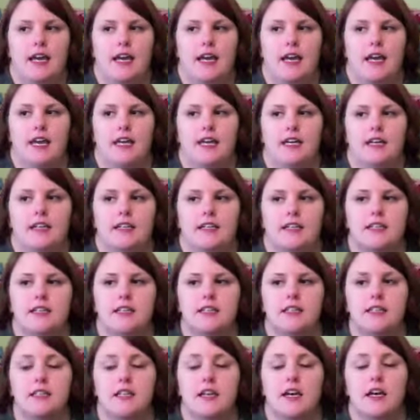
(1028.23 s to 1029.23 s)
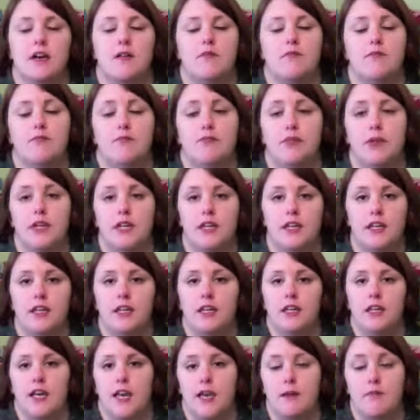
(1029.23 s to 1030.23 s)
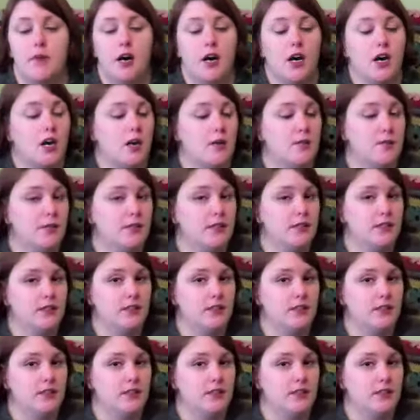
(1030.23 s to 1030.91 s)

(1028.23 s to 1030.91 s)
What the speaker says: and being a mom